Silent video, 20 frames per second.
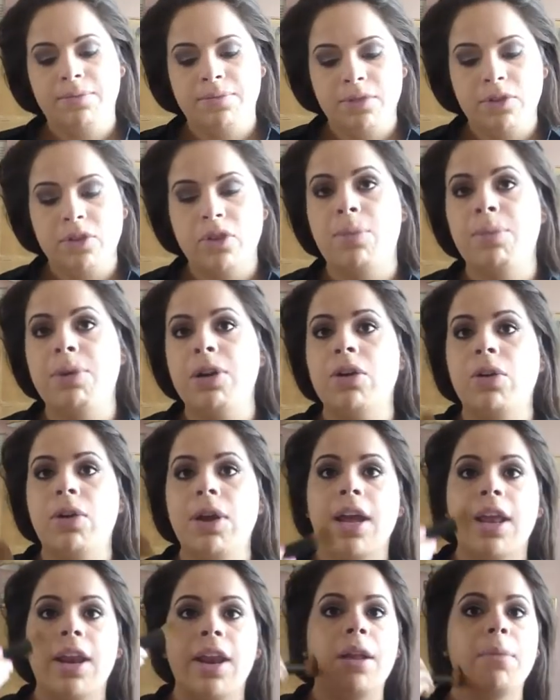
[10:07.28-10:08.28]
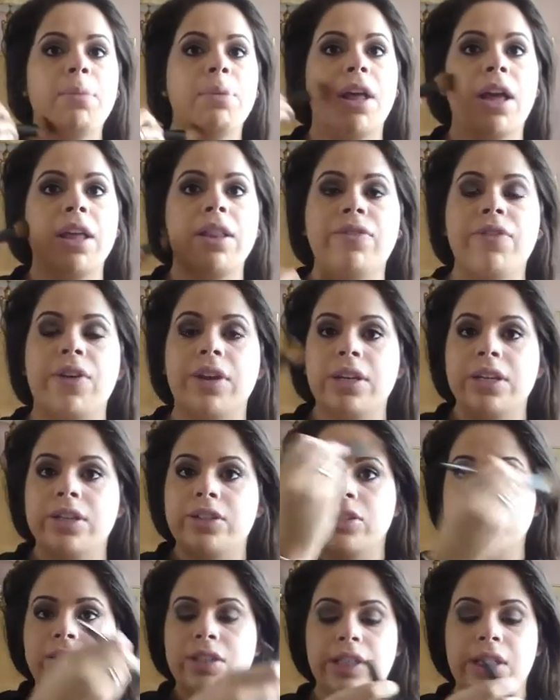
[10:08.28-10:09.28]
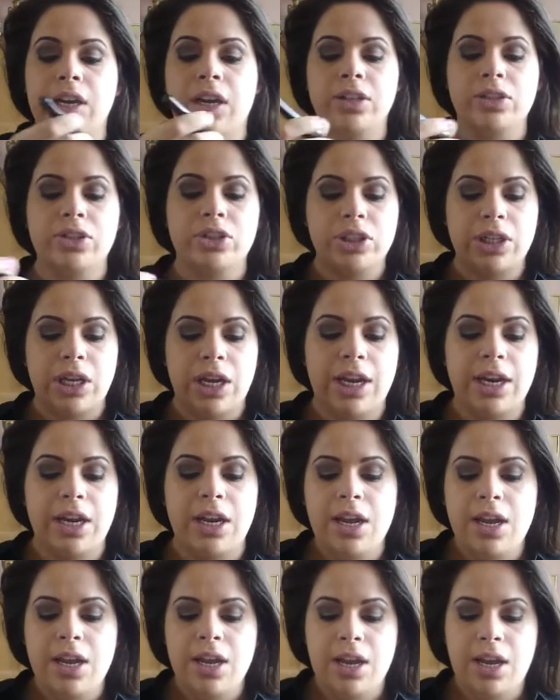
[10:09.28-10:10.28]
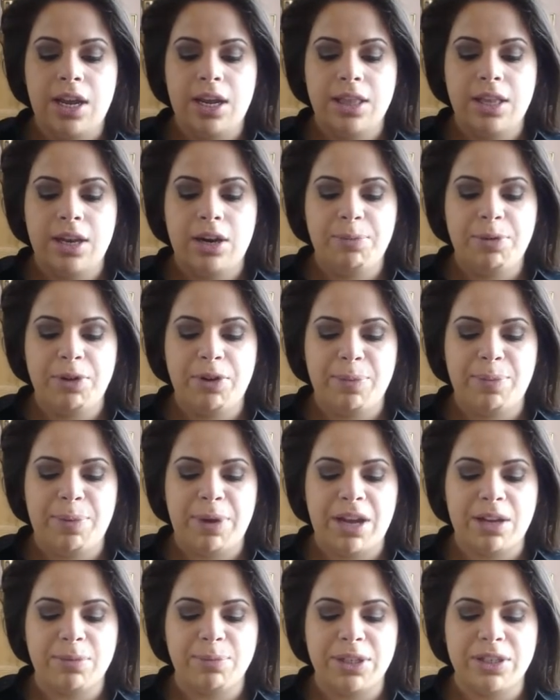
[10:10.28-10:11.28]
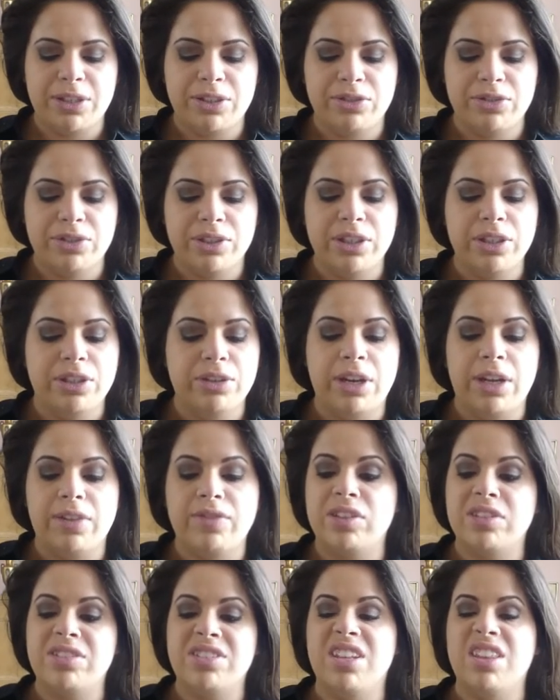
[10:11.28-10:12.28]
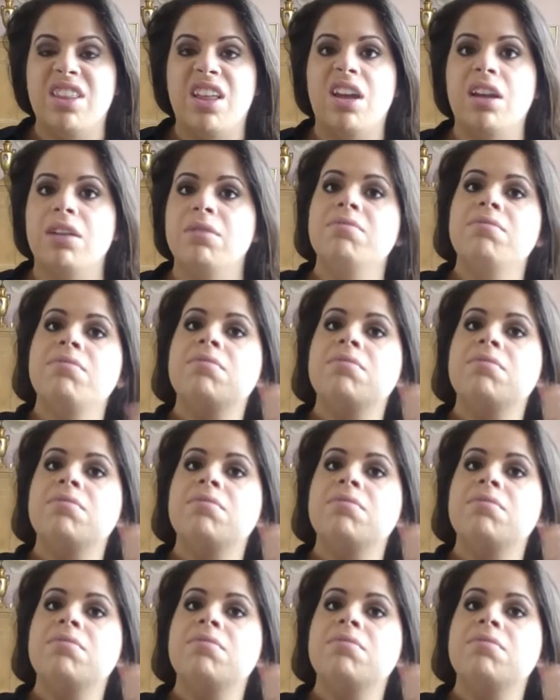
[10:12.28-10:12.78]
So I'm going to go ahead and apply the foundation to the other side, and then I'll be right back because you really don't have to see that.